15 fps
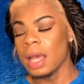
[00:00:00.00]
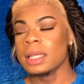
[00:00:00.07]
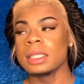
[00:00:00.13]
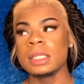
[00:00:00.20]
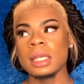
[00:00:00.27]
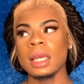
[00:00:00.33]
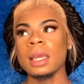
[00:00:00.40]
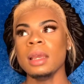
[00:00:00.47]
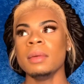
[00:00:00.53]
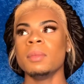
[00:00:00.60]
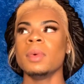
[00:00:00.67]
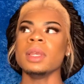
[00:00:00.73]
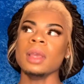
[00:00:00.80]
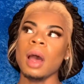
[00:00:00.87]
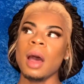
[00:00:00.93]
See,
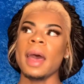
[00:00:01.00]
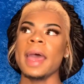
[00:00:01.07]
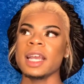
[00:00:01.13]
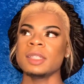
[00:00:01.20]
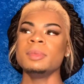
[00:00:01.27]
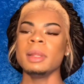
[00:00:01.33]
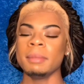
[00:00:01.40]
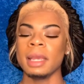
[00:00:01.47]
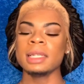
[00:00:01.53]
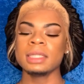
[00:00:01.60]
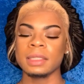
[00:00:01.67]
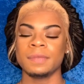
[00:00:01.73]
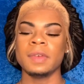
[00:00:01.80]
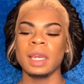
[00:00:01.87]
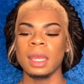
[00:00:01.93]
when y'all asked me to make
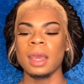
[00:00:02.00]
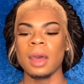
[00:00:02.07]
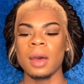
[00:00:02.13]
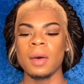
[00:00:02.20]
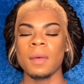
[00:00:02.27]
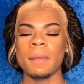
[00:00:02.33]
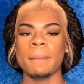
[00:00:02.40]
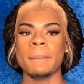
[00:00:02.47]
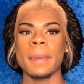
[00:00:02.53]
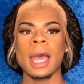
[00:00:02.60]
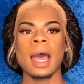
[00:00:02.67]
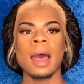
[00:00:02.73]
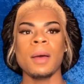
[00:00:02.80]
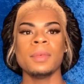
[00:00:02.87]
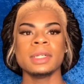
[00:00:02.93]
this video,
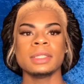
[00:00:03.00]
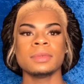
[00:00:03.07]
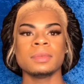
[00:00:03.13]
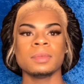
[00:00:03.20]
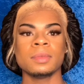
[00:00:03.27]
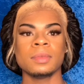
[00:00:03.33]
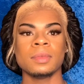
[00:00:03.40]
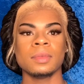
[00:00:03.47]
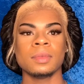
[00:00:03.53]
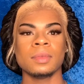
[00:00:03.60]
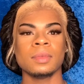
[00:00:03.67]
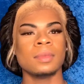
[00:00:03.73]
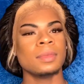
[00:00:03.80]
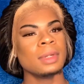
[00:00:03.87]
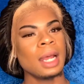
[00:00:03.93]
I was
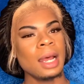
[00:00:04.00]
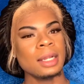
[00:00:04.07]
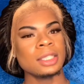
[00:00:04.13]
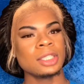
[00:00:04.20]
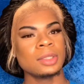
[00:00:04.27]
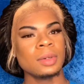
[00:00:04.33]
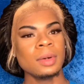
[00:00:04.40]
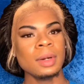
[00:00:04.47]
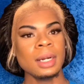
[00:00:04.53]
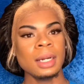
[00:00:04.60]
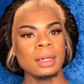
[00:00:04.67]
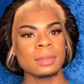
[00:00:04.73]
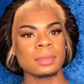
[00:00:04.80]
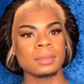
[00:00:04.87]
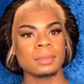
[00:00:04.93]
not
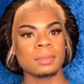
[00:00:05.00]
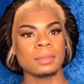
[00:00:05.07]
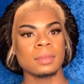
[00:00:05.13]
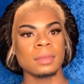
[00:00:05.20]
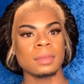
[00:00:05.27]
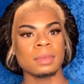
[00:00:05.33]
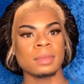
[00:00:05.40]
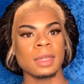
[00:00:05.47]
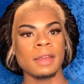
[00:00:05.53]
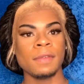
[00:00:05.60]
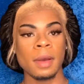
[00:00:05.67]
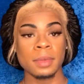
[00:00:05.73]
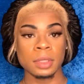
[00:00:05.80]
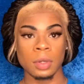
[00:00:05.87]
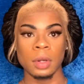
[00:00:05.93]
sure if
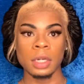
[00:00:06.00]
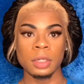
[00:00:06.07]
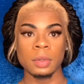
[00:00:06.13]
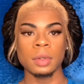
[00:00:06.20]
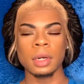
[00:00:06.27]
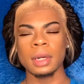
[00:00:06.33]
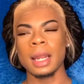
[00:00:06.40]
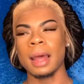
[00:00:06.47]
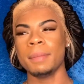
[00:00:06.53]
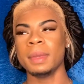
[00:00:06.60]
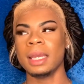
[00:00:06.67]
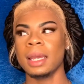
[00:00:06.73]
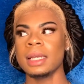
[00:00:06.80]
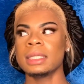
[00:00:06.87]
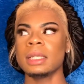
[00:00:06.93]
I was going to do it or not
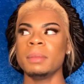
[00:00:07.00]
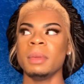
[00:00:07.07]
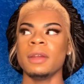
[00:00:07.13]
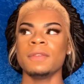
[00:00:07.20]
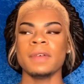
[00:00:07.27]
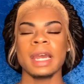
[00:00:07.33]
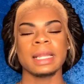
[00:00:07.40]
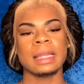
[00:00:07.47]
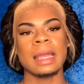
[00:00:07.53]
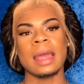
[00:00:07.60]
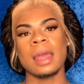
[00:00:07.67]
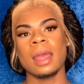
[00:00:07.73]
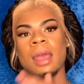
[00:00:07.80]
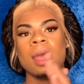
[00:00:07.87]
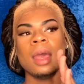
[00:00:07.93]
because of the mere fact
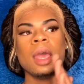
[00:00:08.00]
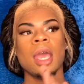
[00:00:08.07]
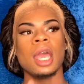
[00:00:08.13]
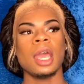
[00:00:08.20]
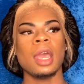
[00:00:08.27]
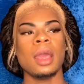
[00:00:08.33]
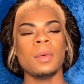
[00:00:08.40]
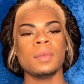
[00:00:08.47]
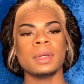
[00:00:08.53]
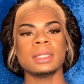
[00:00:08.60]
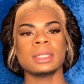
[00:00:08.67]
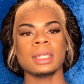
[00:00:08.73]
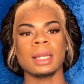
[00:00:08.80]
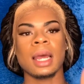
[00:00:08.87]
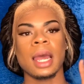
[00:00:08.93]
that it
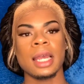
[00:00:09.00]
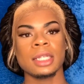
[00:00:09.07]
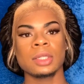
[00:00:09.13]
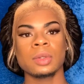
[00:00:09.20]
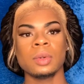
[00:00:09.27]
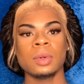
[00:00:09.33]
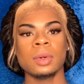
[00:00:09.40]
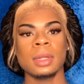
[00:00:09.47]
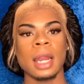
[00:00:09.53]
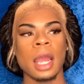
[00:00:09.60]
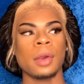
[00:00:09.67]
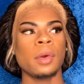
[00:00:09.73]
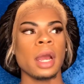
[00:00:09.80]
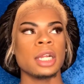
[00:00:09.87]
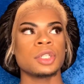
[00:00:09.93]
was in high school and I
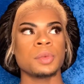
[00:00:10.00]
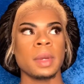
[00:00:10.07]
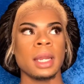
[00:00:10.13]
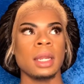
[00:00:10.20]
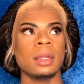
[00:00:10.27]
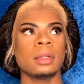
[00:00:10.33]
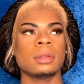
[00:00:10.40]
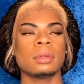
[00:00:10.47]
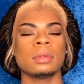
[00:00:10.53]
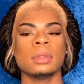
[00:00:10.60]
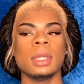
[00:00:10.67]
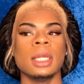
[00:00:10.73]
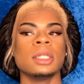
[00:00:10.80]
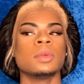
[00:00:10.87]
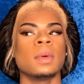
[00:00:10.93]
graduated
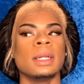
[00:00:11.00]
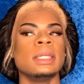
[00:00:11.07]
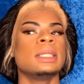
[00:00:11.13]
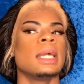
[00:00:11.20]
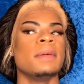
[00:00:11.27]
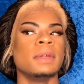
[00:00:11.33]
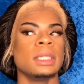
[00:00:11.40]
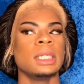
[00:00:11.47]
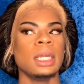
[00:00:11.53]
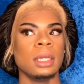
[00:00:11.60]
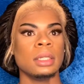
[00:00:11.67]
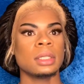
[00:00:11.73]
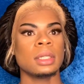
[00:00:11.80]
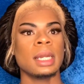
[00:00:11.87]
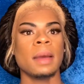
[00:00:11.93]
in
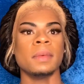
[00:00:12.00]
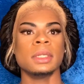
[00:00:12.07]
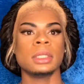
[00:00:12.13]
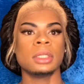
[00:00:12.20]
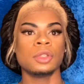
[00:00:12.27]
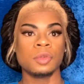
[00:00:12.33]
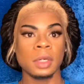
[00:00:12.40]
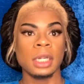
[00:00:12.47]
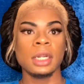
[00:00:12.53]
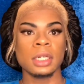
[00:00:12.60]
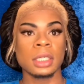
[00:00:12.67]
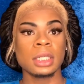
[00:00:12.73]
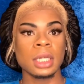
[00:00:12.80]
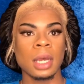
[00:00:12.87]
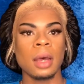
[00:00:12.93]
2017, so that was three
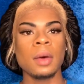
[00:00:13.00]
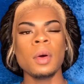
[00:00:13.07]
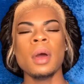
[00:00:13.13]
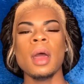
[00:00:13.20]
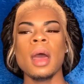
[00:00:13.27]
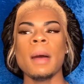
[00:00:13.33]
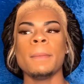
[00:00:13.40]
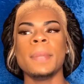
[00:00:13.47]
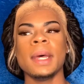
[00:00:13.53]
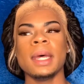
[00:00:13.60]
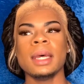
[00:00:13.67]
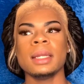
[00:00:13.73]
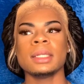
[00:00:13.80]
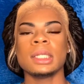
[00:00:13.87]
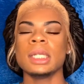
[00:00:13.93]
years ago.
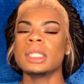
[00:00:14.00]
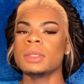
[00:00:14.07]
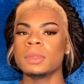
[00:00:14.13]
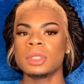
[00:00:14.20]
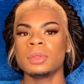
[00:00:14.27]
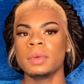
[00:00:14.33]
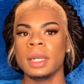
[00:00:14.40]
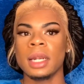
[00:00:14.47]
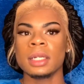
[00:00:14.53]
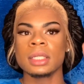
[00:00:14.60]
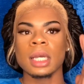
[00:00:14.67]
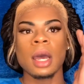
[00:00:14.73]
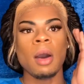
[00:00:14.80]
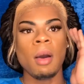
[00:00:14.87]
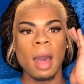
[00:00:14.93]
But since it was three years
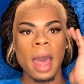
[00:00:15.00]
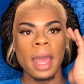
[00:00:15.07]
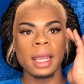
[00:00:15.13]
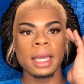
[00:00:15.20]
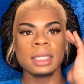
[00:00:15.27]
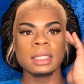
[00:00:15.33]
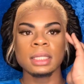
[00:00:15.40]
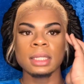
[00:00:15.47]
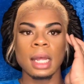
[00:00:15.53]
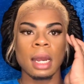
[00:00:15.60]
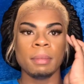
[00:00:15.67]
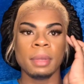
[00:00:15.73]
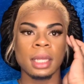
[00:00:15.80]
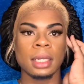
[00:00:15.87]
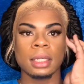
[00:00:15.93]
ago, I guess it's not
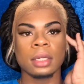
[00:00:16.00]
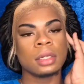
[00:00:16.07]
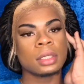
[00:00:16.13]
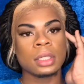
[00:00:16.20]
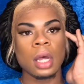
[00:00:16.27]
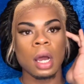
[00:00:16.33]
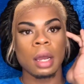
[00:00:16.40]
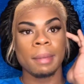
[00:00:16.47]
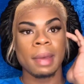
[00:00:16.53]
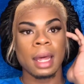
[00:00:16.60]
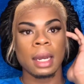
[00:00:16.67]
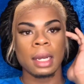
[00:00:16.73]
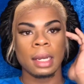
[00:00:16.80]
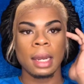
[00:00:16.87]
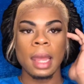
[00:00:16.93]
a big deal to talk
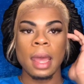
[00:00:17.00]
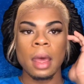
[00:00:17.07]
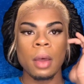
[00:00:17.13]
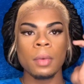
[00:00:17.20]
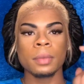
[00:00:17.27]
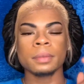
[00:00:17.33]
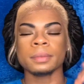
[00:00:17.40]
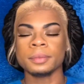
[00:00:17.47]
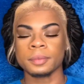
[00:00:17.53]
about it now.